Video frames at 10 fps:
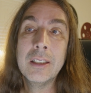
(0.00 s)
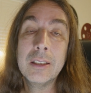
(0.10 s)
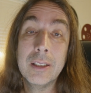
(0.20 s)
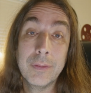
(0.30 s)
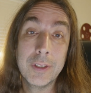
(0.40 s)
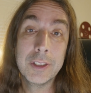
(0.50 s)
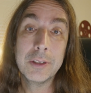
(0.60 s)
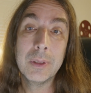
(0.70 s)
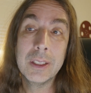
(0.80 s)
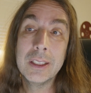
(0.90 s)
The first
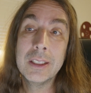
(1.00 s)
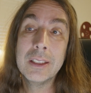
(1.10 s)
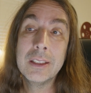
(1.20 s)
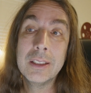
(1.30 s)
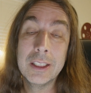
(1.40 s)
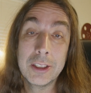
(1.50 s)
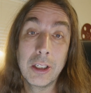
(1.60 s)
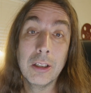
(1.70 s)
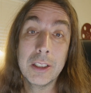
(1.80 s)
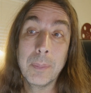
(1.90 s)
one is
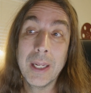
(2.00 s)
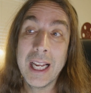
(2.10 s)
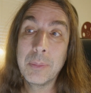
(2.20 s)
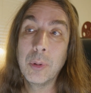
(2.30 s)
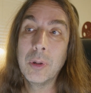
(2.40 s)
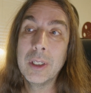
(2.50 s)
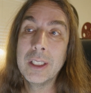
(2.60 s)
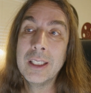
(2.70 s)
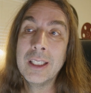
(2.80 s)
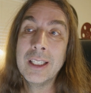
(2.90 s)
called The Blackboard,
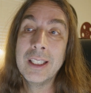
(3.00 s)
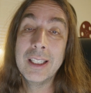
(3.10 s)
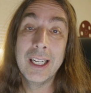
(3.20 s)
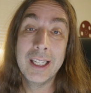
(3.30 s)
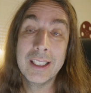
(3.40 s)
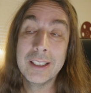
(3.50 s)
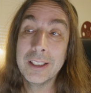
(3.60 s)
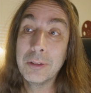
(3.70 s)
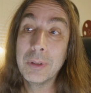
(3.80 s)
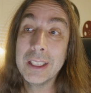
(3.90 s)
and the
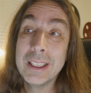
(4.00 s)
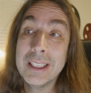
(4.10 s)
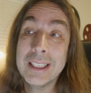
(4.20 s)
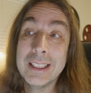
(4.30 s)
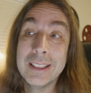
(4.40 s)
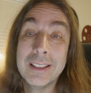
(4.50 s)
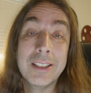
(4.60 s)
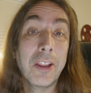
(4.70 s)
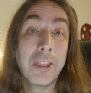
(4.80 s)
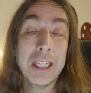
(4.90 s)
other one is
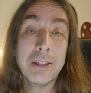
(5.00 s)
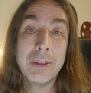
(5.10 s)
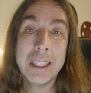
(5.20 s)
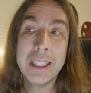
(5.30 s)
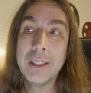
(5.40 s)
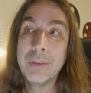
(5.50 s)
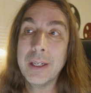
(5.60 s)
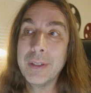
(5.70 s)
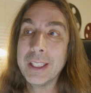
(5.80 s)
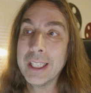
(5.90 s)
The Theory of
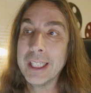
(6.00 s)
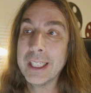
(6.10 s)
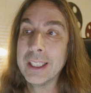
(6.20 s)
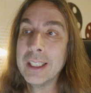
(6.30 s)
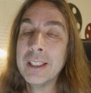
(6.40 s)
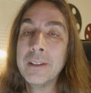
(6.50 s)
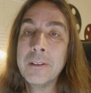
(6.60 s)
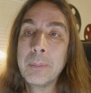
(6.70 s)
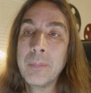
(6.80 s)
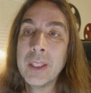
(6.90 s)
Everything.
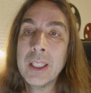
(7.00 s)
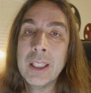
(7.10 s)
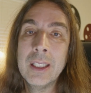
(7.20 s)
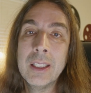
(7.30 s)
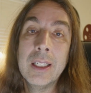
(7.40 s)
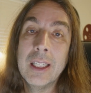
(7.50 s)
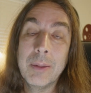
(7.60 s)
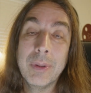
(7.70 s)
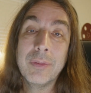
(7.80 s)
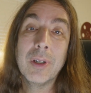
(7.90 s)

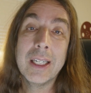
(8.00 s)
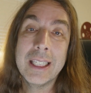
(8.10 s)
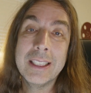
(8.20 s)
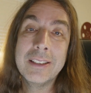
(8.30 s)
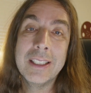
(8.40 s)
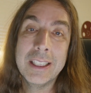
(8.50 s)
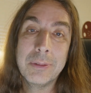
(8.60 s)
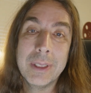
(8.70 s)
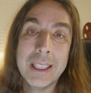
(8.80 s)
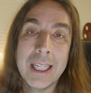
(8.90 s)
And before I get to these
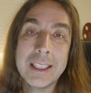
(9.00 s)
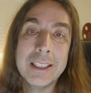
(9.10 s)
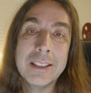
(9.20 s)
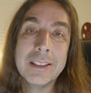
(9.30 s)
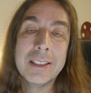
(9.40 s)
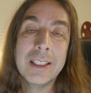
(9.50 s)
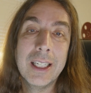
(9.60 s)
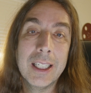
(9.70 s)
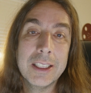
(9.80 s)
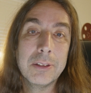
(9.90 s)
reactions,
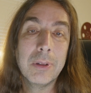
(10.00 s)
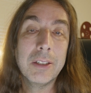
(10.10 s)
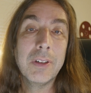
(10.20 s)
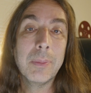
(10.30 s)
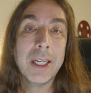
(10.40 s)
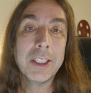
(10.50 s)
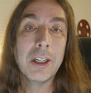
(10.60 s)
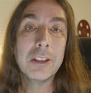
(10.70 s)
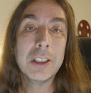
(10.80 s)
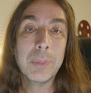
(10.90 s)
I just want to remind
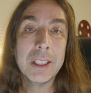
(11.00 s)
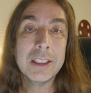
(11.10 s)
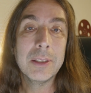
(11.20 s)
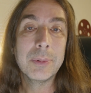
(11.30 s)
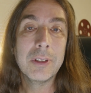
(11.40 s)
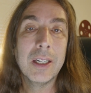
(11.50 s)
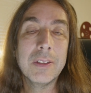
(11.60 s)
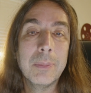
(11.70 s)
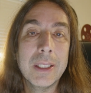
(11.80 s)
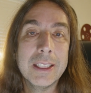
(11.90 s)
y'all to please subscribe to
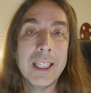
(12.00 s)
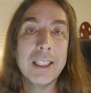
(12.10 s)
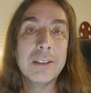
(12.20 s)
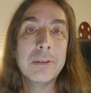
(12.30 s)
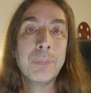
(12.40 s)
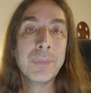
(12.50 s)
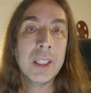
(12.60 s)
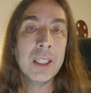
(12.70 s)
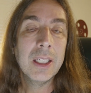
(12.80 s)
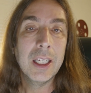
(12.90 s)
my channel,
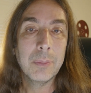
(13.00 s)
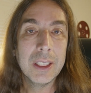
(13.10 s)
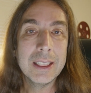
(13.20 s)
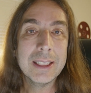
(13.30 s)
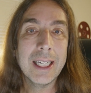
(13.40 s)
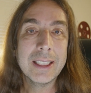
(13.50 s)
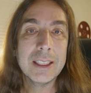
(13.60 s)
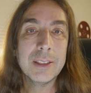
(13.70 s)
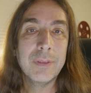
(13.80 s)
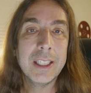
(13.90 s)
and please like
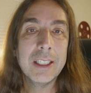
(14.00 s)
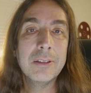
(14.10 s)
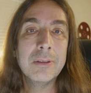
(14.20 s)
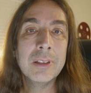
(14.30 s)
this video.